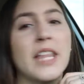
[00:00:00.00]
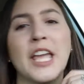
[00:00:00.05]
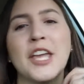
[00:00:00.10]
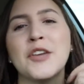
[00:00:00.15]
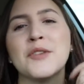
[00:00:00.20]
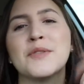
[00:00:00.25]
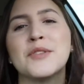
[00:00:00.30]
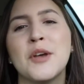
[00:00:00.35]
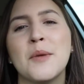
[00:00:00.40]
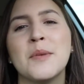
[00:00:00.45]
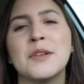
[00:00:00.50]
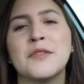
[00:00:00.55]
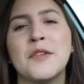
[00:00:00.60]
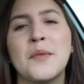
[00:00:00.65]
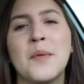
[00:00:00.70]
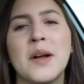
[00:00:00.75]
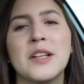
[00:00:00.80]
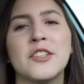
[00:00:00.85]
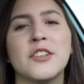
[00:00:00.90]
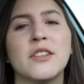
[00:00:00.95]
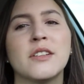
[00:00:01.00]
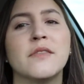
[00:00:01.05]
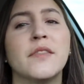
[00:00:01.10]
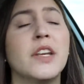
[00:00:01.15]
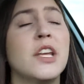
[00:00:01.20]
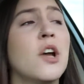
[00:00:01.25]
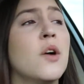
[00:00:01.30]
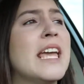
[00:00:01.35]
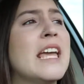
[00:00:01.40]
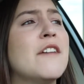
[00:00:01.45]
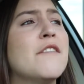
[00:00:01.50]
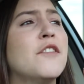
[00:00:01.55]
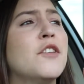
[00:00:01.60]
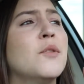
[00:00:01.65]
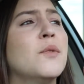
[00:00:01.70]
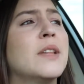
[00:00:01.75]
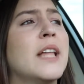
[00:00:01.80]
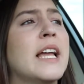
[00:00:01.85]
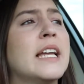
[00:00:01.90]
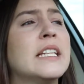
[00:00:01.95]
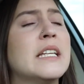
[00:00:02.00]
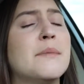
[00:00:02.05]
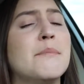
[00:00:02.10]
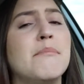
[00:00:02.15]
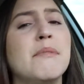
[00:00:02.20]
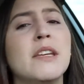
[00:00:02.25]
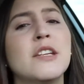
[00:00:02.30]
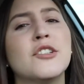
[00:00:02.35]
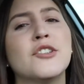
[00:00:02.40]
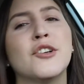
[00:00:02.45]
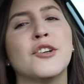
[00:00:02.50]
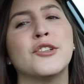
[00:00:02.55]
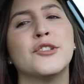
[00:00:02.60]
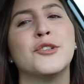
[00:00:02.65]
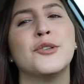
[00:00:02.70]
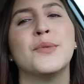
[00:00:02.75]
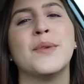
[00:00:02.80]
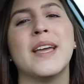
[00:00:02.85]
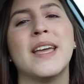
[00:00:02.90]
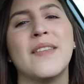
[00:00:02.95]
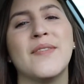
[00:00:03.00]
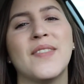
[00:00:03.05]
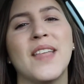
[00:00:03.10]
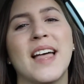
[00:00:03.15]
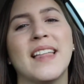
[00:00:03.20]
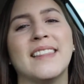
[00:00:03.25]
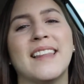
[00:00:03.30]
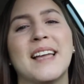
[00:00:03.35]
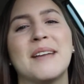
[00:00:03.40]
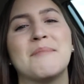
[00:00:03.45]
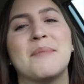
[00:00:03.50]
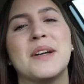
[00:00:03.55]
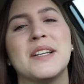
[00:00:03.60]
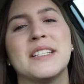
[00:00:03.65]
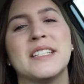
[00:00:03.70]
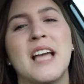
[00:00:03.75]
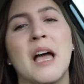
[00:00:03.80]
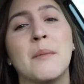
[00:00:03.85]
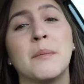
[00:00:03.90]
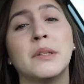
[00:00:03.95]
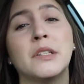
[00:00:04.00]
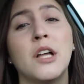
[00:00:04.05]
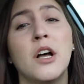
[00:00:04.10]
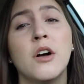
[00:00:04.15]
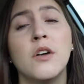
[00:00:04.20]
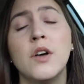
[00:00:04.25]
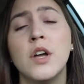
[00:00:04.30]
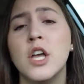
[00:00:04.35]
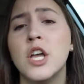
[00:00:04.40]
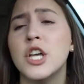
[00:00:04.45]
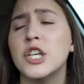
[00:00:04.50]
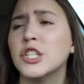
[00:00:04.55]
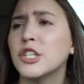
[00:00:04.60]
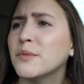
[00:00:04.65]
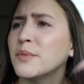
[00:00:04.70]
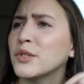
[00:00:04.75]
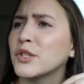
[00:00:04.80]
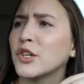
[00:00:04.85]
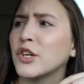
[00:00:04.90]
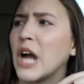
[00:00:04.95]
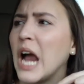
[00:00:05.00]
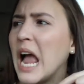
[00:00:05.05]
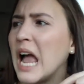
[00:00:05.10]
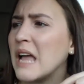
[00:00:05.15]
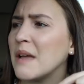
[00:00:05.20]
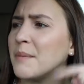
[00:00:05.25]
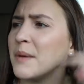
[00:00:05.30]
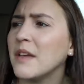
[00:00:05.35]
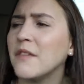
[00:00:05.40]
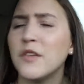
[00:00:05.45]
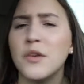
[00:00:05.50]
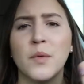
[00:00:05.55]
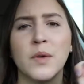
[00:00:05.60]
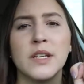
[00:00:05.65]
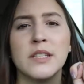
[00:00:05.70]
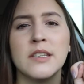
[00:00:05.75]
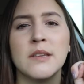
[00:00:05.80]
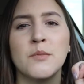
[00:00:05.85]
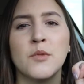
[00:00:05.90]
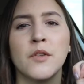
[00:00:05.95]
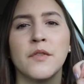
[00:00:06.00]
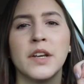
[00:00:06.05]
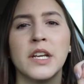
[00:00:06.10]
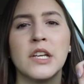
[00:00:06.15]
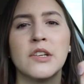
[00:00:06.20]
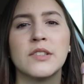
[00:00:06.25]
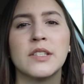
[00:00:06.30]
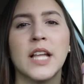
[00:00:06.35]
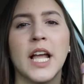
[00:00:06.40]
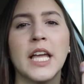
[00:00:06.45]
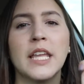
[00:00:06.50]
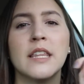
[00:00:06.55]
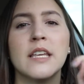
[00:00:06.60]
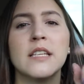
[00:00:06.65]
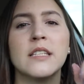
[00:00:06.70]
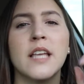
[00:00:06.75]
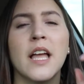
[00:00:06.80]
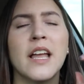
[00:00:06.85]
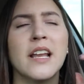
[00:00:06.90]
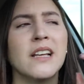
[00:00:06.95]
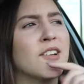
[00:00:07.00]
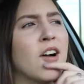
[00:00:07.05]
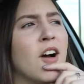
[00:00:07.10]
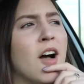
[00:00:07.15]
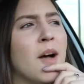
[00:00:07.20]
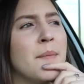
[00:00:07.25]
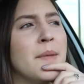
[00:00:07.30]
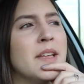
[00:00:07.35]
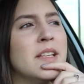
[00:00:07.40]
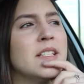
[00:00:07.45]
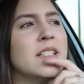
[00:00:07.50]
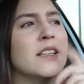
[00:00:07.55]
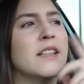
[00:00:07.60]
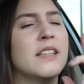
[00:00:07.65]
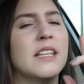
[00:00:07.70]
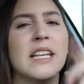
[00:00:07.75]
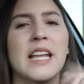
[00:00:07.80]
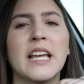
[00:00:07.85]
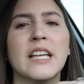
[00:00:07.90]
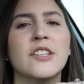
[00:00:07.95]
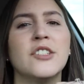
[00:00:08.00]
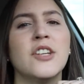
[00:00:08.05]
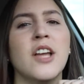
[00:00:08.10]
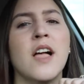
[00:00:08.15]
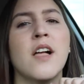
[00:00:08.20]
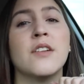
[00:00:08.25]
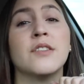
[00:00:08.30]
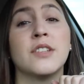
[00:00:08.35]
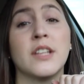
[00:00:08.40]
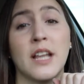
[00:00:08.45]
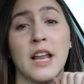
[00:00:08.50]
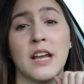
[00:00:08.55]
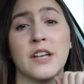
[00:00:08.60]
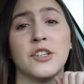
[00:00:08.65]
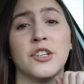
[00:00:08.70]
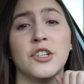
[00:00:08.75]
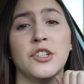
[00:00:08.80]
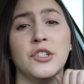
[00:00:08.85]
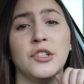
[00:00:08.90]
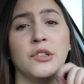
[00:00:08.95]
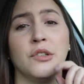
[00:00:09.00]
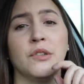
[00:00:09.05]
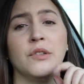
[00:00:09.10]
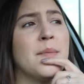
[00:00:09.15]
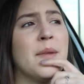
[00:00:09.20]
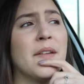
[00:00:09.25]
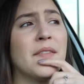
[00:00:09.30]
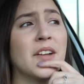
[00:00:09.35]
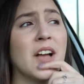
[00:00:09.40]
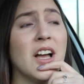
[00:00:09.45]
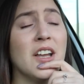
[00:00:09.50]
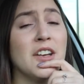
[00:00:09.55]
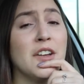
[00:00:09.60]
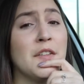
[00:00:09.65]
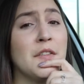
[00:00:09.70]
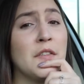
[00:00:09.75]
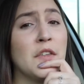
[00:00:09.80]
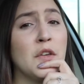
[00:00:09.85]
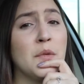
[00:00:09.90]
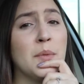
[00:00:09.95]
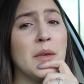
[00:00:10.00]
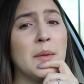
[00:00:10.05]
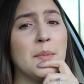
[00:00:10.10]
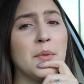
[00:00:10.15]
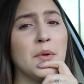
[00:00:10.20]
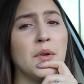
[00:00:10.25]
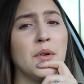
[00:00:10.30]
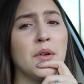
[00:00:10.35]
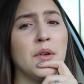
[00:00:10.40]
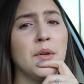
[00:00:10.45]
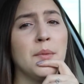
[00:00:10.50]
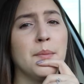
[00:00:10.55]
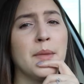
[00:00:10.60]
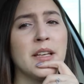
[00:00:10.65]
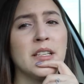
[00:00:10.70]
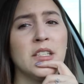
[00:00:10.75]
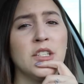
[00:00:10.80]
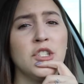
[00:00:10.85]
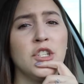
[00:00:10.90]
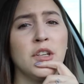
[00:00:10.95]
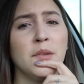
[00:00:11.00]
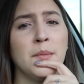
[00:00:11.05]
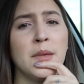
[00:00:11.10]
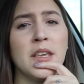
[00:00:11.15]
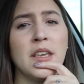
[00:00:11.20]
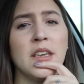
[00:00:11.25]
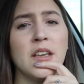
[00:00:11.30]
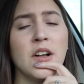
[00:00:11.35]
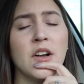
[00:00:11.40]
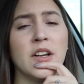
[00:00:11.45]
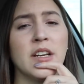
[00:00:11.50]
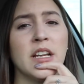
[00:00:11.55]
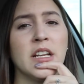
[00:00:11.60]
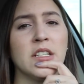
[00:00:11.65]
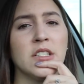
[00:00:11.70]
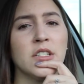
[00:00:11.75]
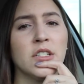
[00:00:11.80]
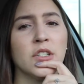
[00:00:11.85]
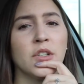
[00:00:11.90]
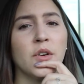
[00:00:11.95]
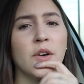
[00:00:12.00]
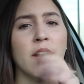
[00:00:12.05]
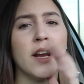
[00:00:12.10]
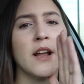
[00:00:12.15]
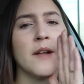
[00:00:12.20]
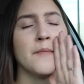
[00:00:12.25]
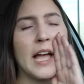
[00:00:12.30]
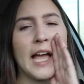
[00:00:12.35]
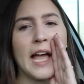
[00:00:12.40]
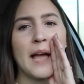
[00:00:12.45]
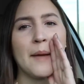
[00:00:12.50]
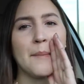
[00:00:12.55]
Thank you so much for watching this video. If you liked it, be sure to hit that like button down below. Subscribe if you want to see more videos like this, and comment the next challenge that I should do. I've gotten a few people messaging me on Instagram,